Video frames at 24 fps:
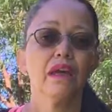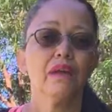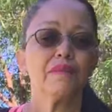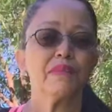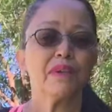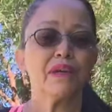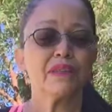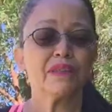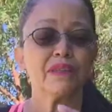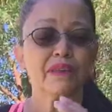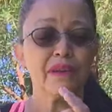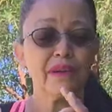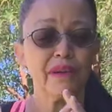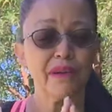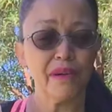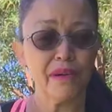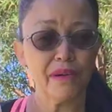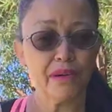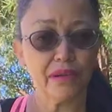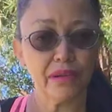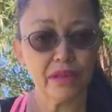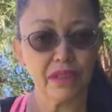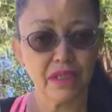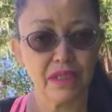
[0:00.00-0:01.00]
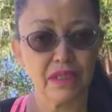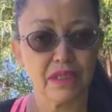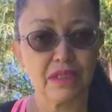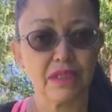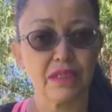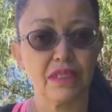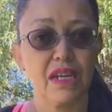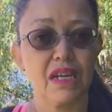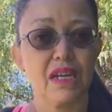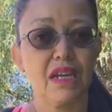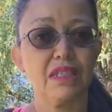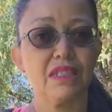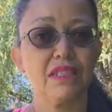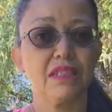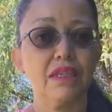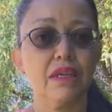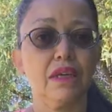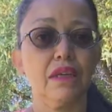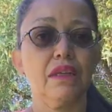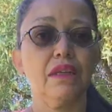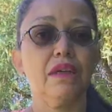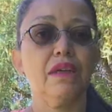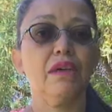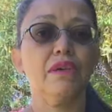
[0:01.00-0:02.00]
but the goal is like I
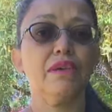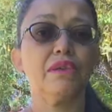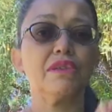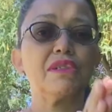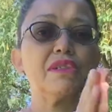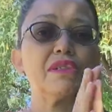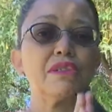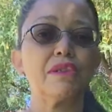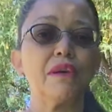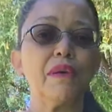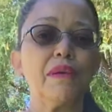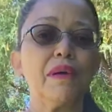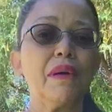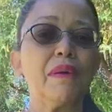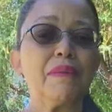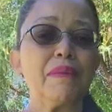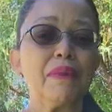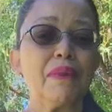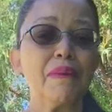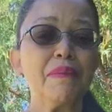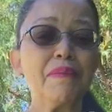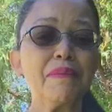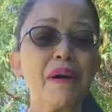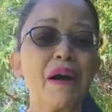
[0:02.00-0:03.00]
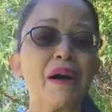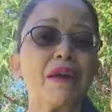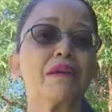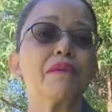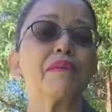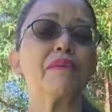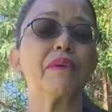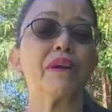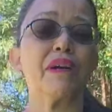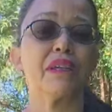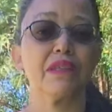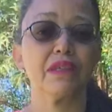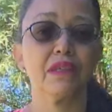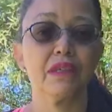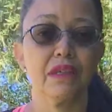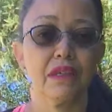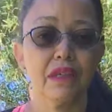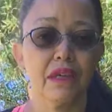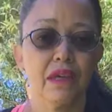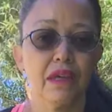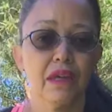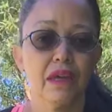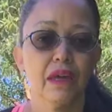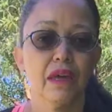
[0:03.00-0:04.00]
said you show up no matter what
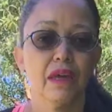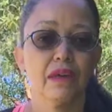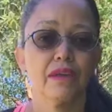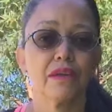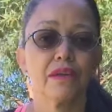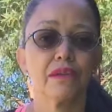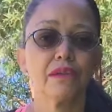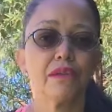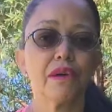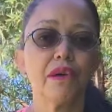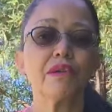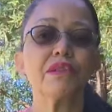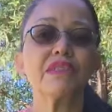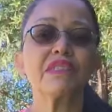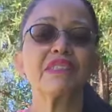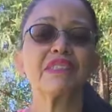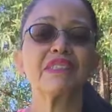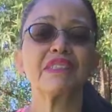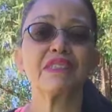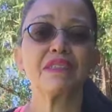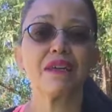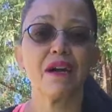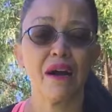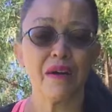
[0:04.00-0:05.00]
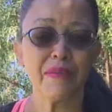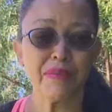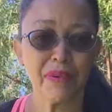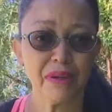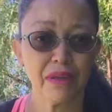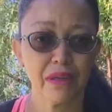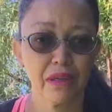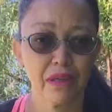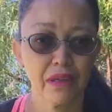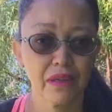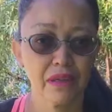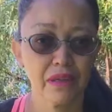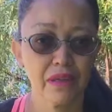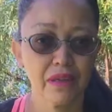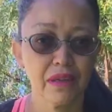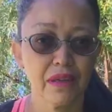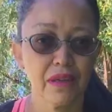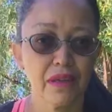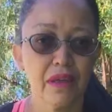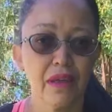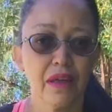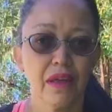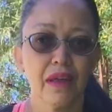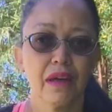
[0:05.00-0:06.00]
you don't stop
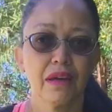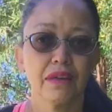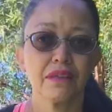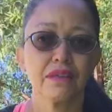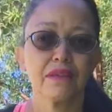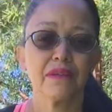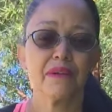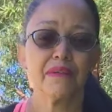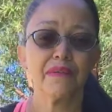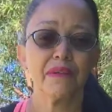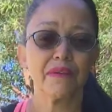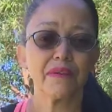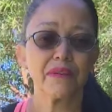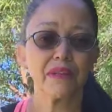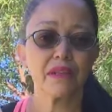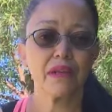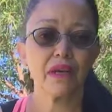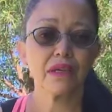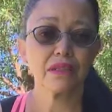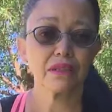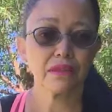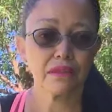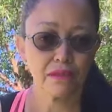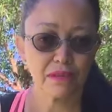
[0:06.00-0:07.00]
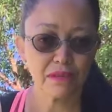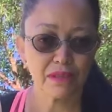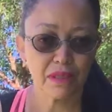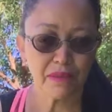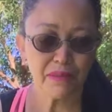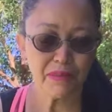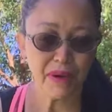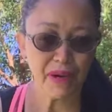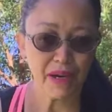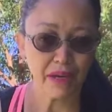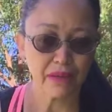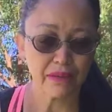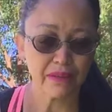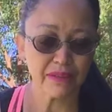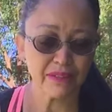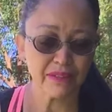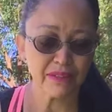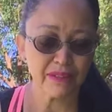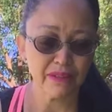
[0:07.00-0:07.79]
so I've already lost 13 pounds